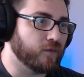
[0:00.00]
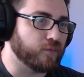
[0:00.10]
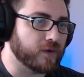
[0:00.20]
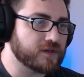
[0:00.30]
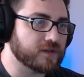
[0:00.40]

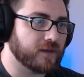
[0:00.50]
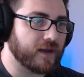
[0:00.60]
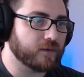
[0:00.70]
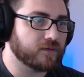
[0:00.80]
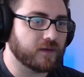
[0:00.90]
originally
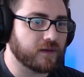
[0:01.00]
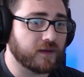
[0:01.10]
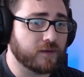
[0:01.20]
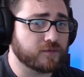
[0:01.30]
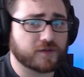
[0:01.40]
I was thinking
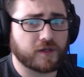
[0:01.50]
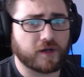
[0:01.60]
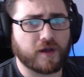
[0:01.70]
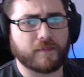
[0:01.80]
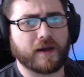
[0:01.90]
he was just gonna
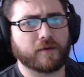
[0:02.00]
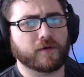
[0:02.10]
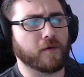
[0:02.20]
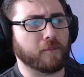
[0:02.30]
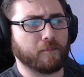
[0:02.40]
come out
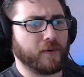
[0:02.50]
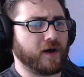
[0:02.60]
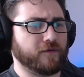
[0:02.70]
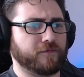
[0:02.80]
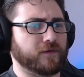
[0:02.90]
all
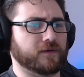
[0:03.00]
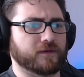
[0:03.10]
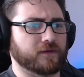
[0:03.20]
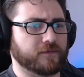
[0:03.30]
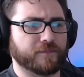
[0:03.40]
buff
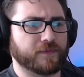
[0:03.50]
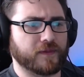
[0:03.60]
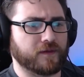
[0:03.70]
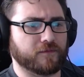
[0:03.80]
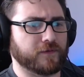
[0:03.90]
and
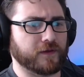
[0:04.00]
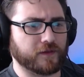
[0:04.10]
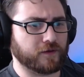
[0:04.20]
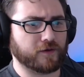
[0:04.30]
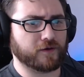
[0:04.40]

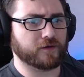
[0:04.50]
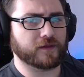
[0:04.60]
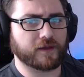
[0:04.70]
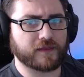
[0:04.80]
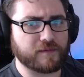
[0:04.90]
feeling good, or
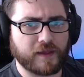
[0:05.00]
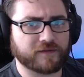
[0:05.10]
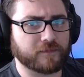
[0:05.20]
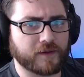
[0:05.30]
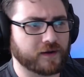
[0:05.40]
like they'd make
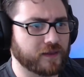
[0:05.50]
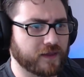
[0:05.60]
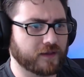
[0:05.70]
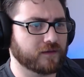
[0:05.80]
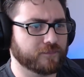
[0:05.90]
some kind of
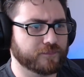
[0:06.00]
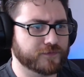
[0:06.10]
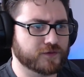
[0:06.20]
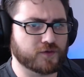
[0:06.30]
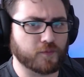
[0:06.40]
like
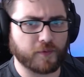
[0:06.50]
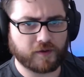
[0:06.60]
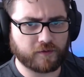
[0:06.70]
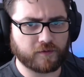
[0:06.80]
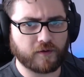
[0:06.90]

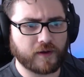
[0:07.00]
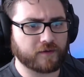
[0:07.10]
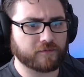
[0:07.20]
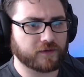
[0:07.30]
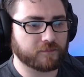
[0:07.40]
superhero out
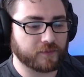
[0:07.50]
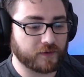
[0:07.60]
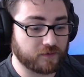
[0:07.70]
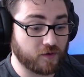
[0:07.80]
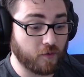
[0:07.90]
of it,
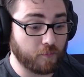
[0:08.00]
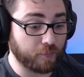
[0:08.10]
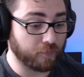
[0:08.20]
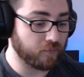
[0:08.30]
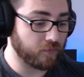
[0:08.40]
but nope.
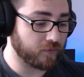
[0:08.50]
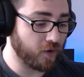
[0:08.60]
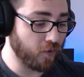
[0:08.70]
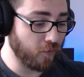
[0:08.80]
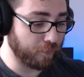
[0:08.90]

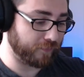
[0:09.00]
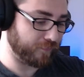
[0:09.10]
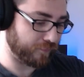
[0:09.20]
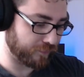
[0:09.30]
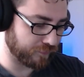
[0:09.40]
Nope.
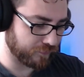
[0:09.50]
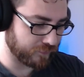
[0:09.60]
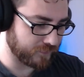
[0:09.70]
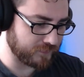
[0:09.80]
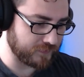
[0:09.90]

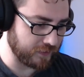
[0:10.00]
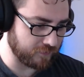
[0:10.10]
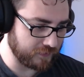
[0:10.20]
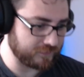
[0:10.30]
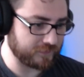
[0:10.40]

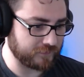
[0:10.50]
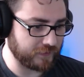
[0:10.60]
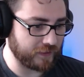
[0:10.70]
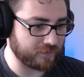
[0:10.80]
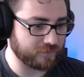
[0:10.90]
Tyranids
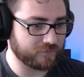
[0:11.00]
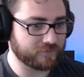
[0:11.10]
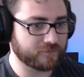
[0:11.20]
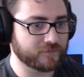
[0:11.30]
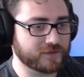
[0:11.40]
instead.
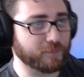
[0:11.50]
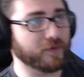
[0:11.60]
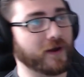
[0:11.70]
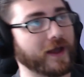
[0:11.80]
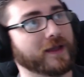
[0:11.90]

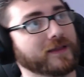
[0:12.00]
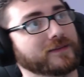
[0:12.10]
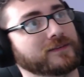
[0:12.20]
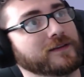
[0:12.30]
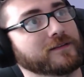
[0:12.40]

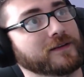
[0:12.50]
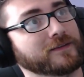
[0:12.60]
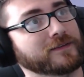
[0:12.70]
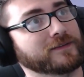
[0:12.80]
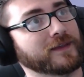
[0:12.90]
Surprise, Tyranids
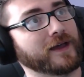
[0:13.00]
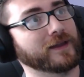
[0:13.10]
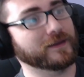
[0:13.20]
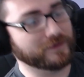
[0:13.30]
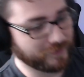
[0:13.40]
inside.